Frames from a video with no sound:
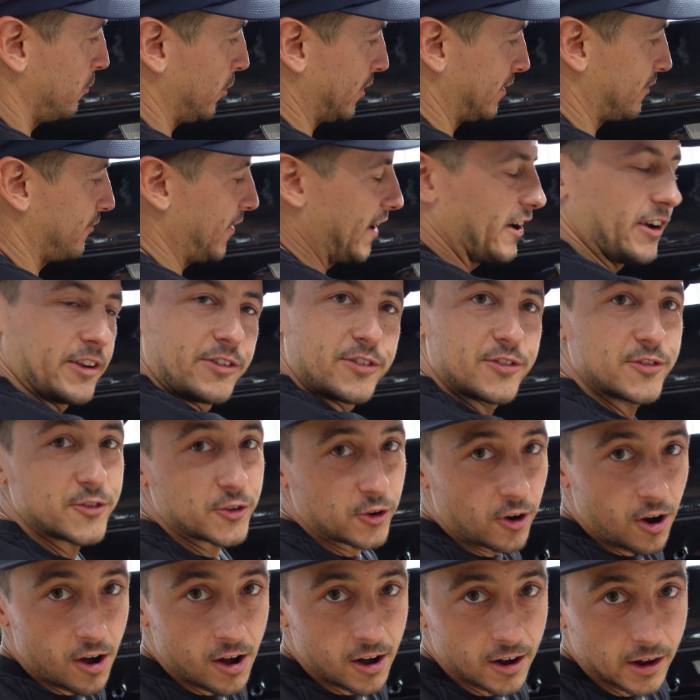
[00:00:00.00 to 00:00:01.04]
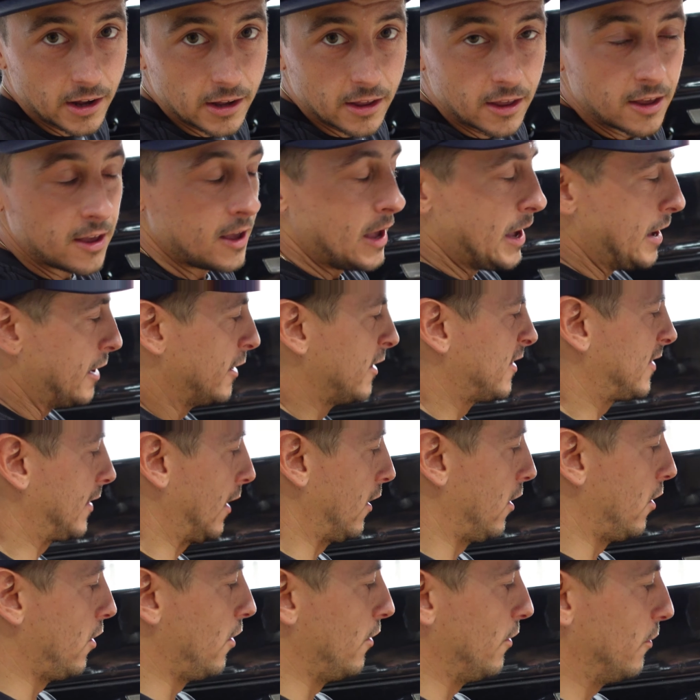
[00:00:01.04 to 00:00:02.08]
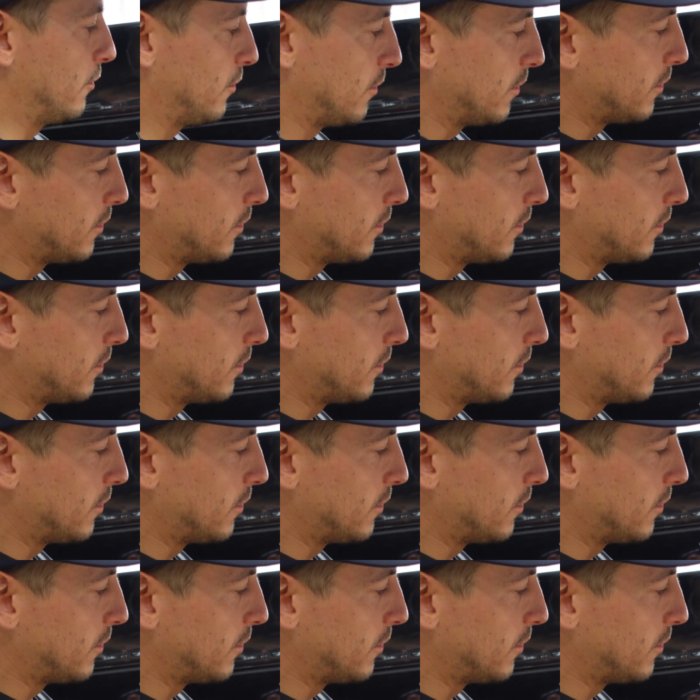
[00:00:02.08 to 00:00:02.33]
was very strong. So